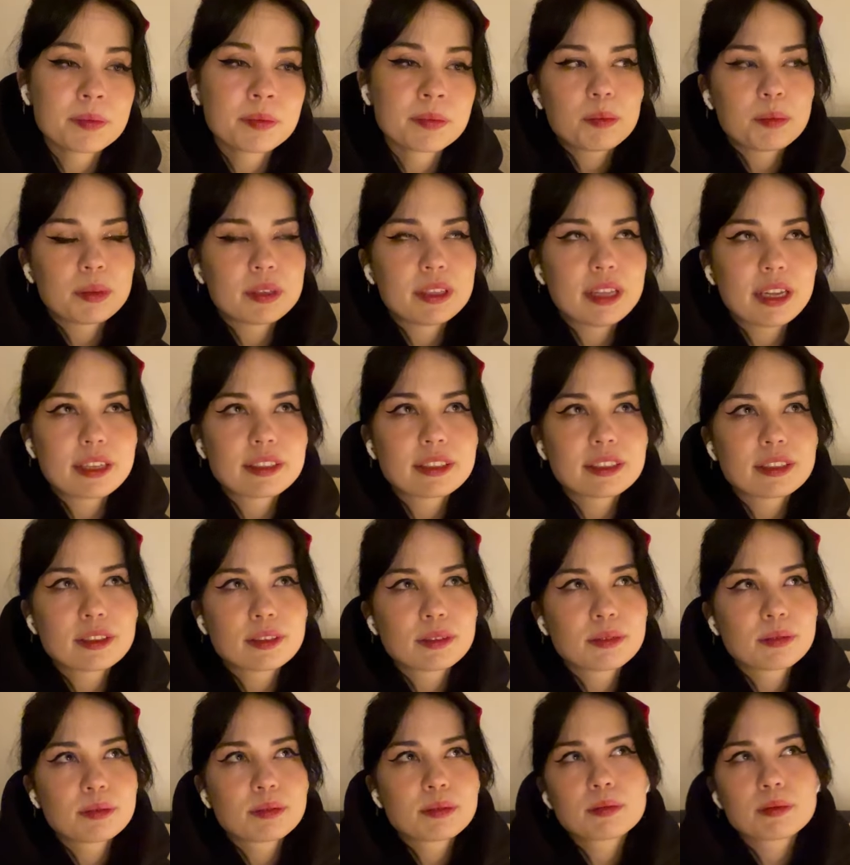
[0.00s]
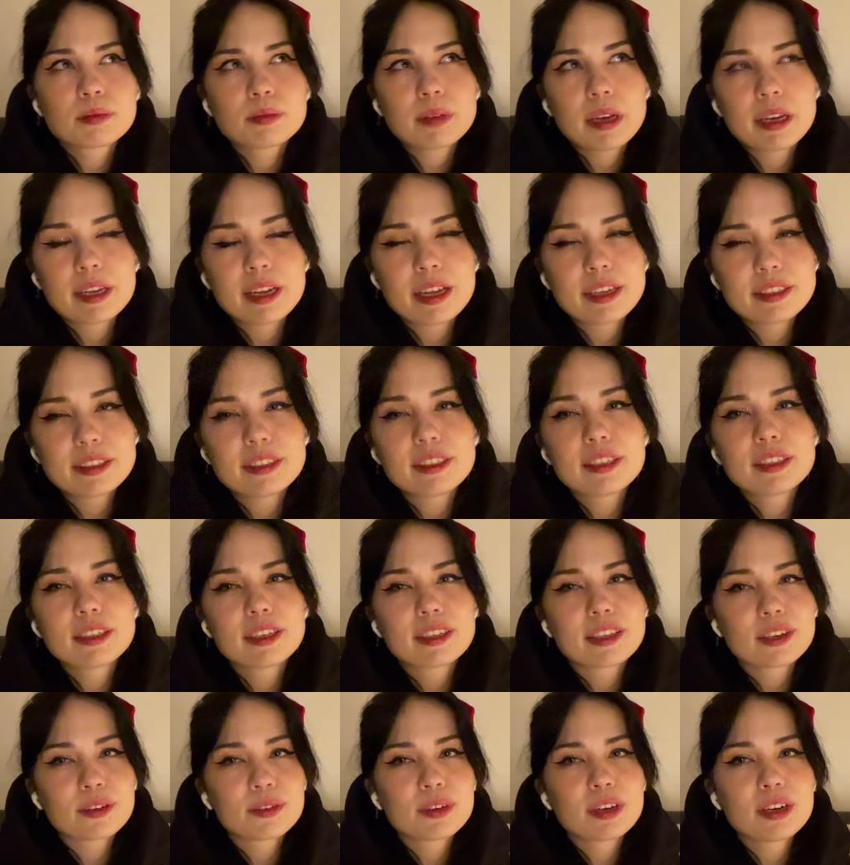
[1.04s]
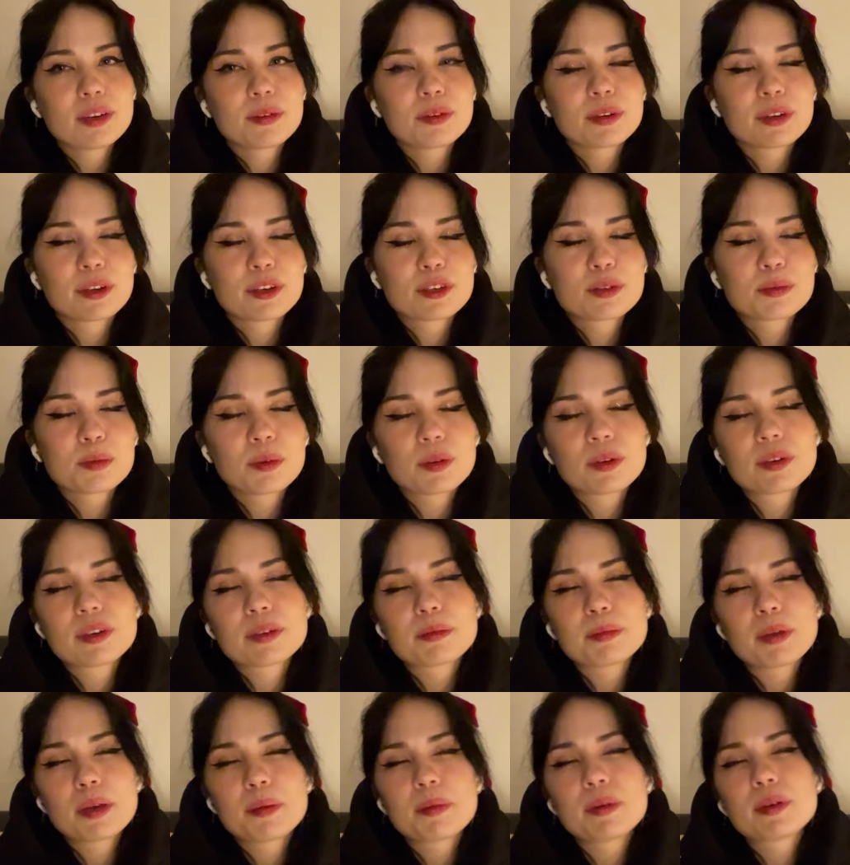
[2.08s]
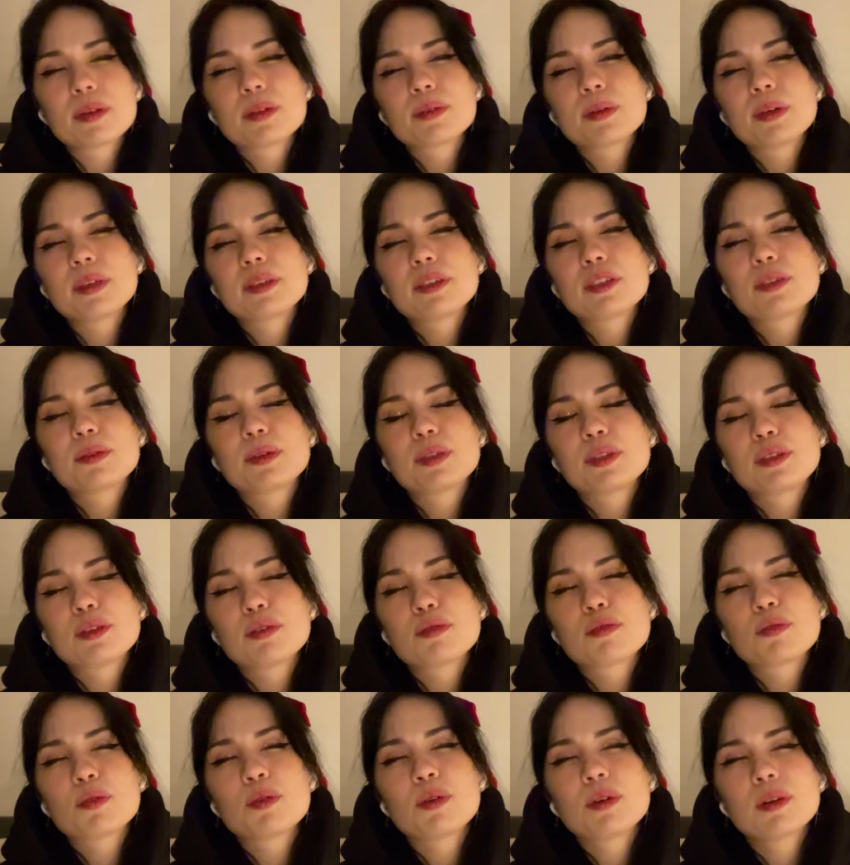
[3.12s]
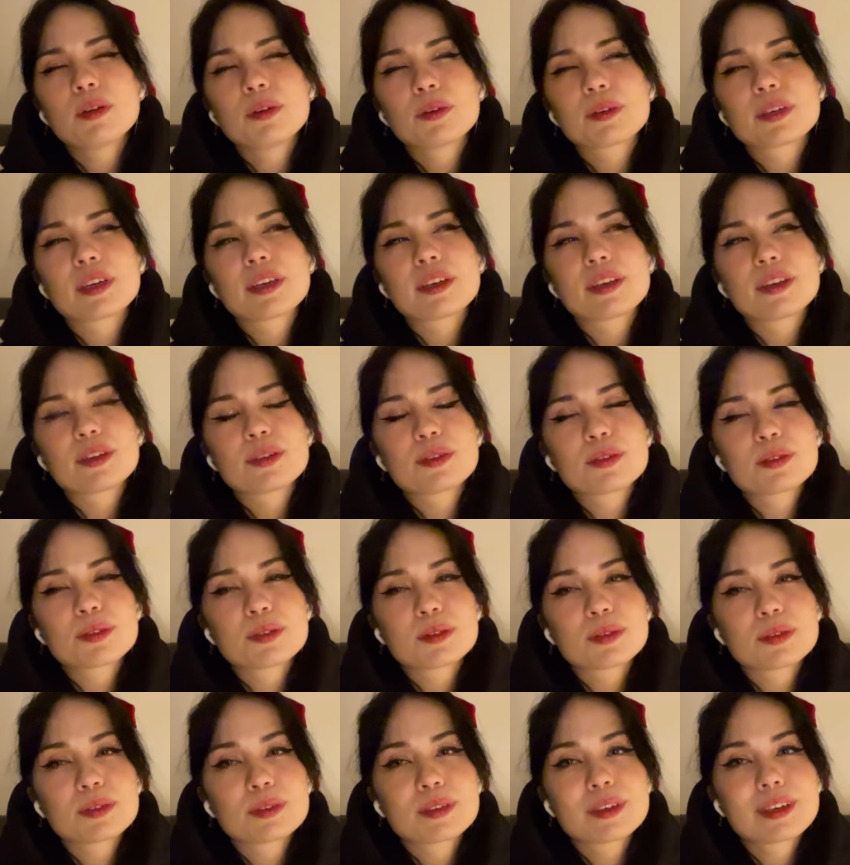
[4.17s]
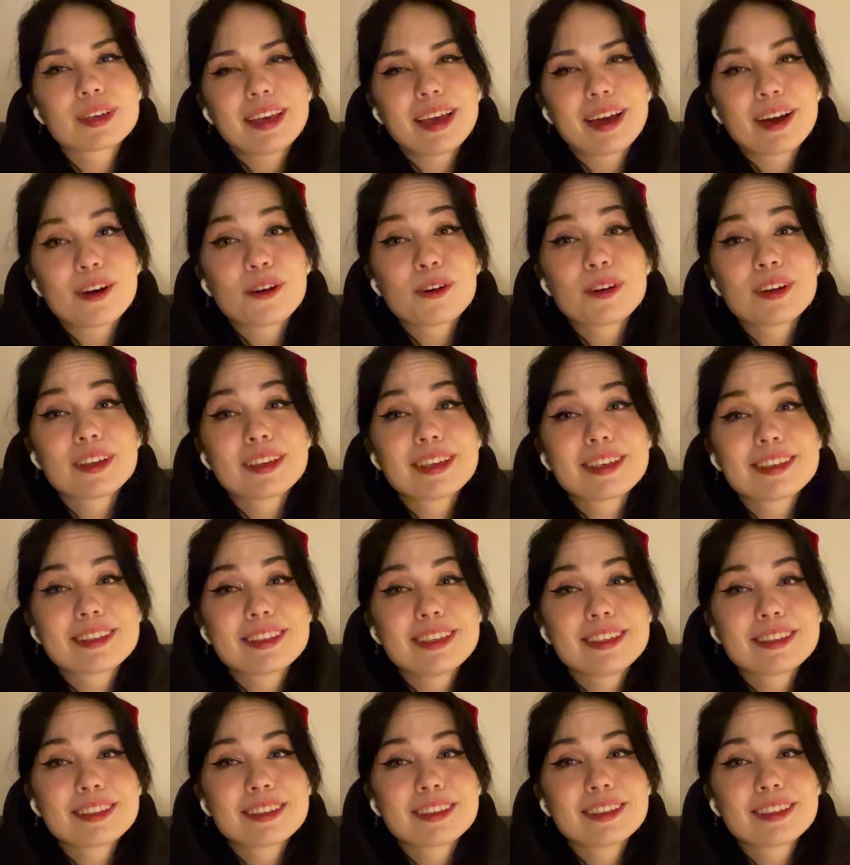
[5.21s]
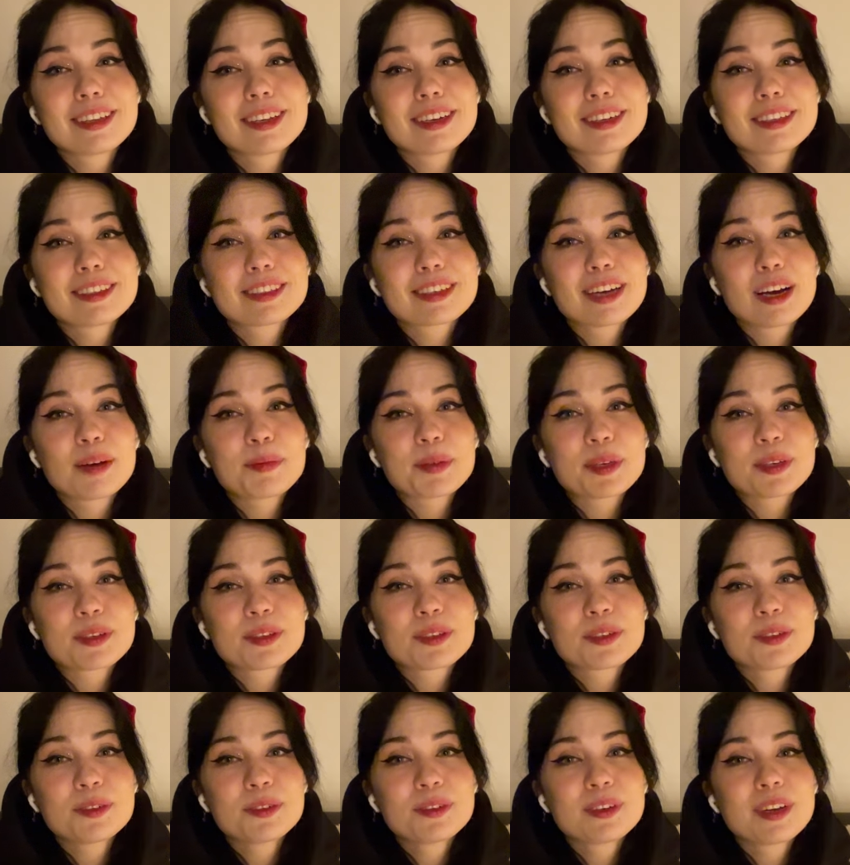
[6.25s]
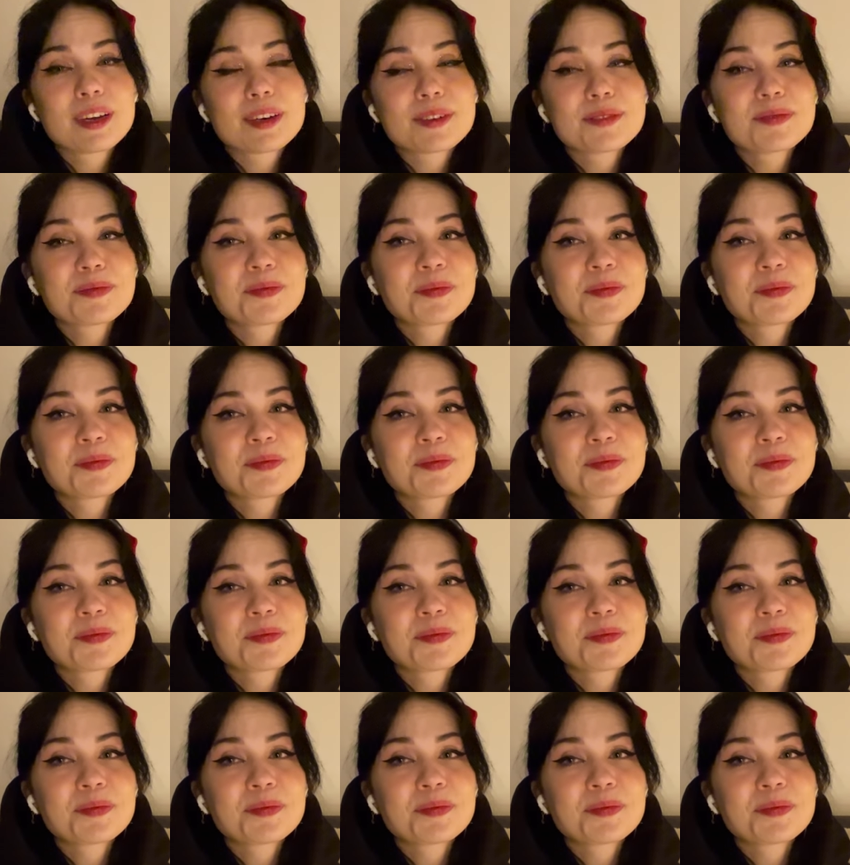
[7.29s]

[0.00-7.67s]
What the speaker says: But that's an idea that I really want to explore in maybe 2024, looking into holiday season that is coming soon now.